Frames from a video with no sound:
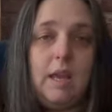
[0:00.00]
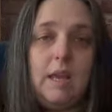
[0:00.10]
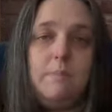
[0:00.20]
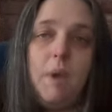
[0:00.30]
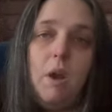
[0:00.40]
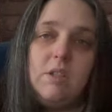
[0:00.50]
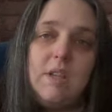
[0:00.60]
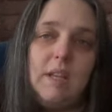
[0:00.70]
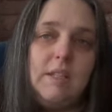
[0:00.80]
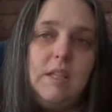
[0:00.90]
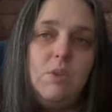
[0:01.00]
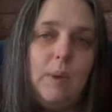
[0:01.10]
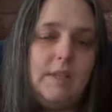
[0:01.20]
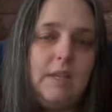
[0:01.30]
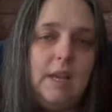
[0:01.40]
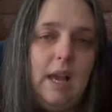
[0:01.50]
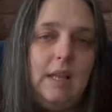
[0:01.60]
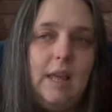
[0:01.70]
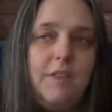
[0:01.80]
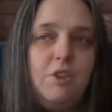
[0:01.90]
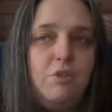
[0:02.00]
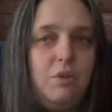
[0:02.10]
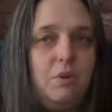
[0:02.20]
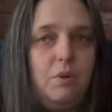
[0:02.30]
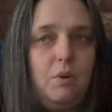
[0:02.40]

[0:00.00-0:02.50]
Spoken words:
In March 1920, a leather trunk